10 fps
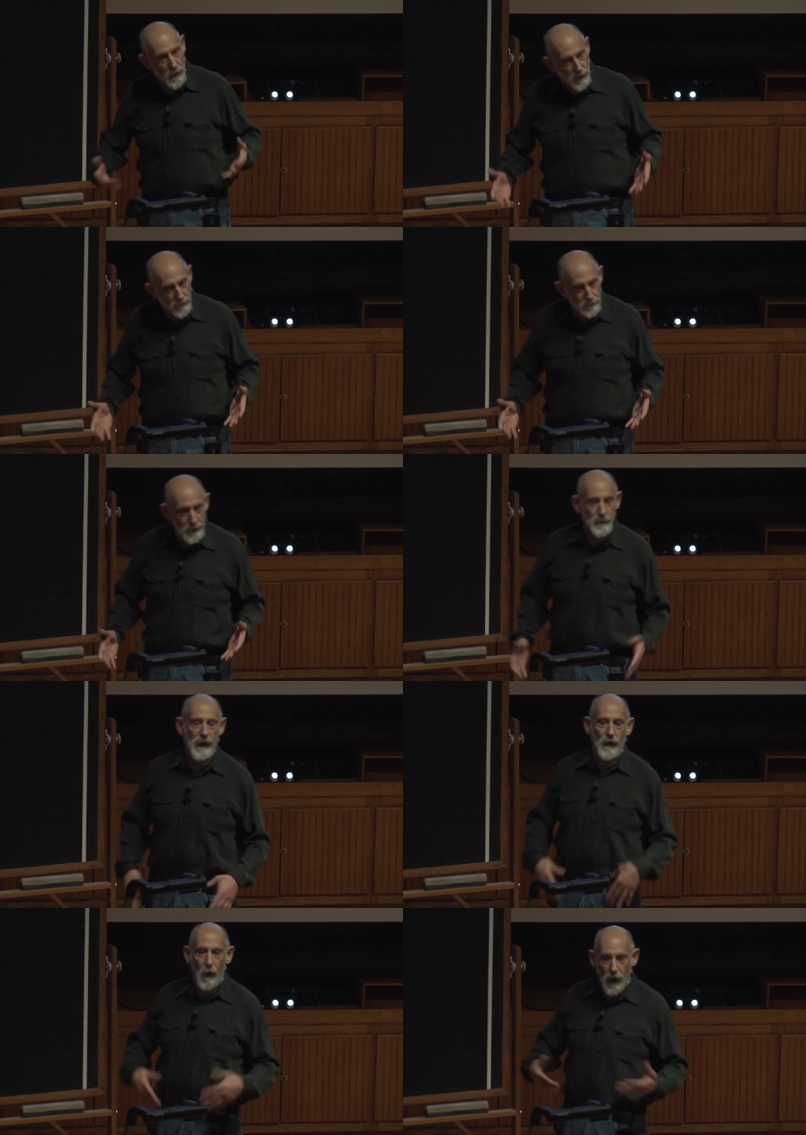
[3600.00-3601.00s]
work of people
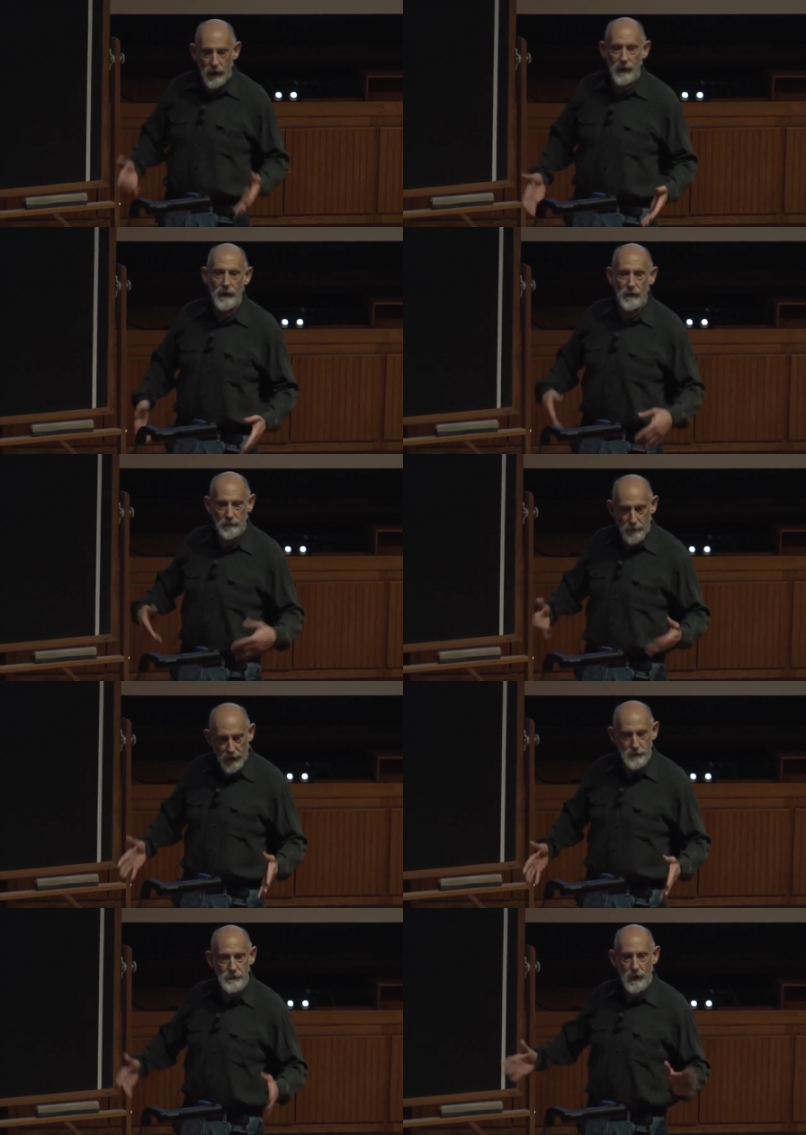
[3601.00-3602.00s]
like Hawking and
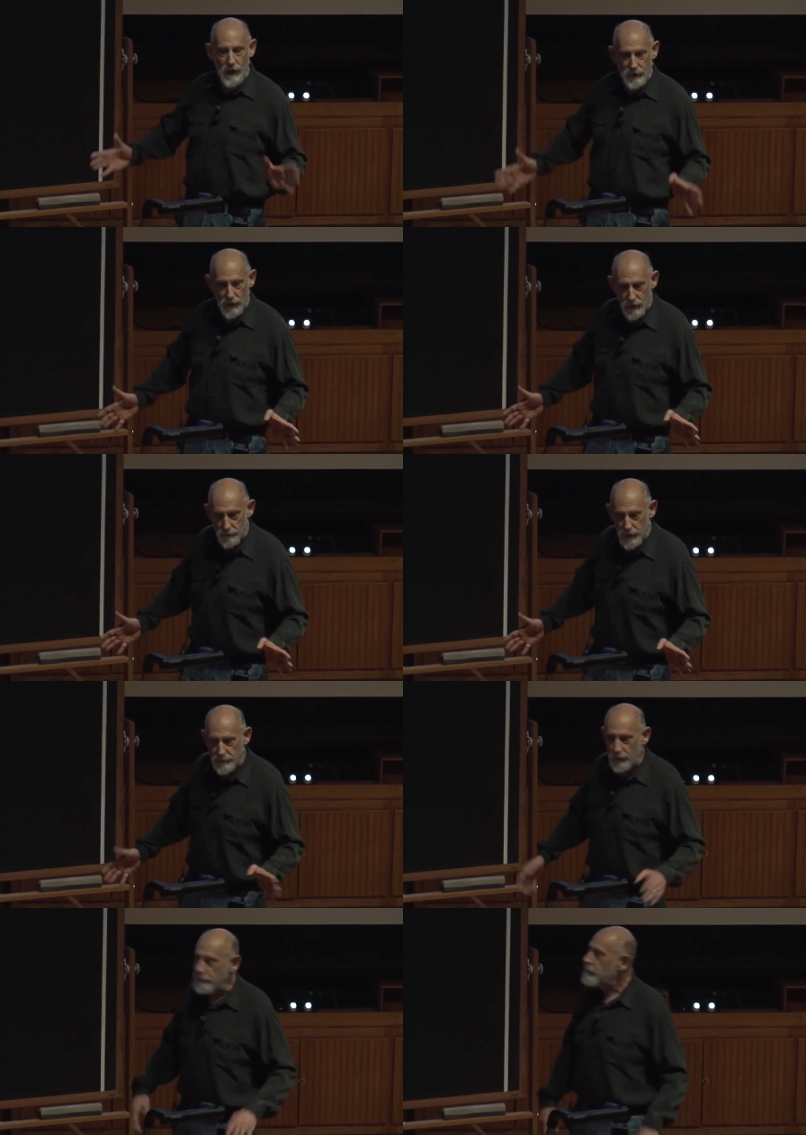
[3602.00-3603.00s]
Bekenstein and other
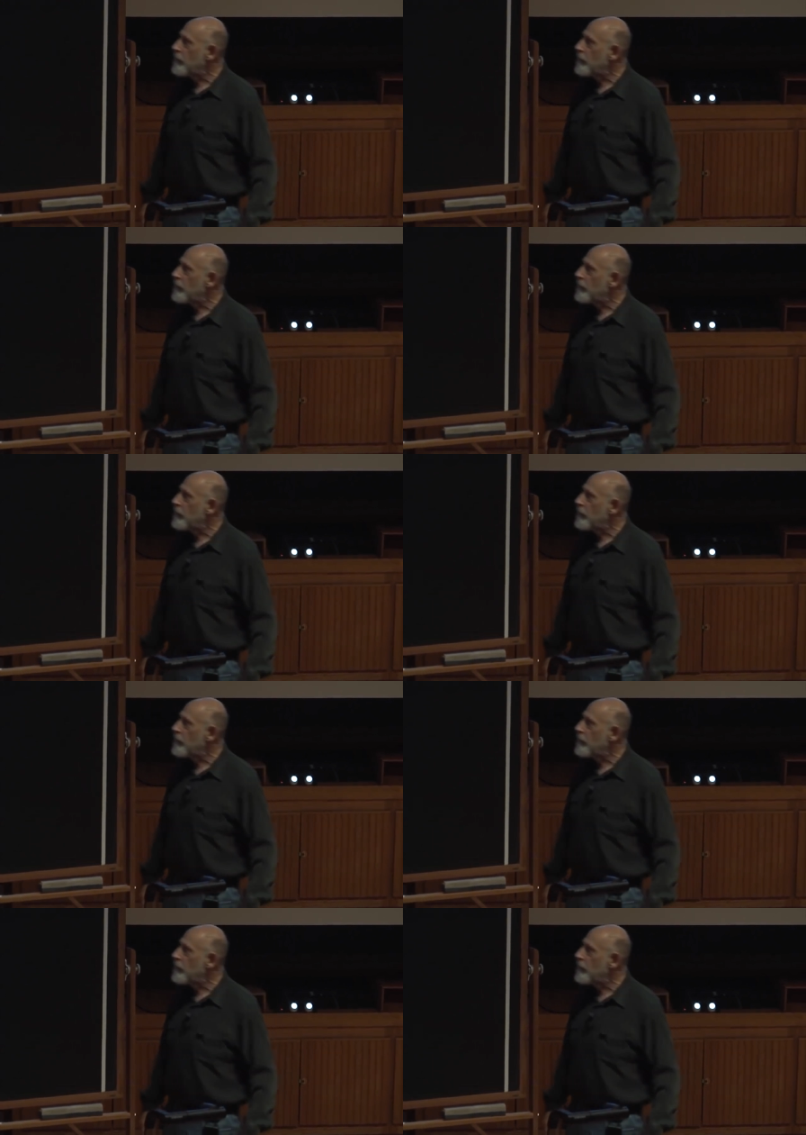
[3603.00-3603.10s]
people,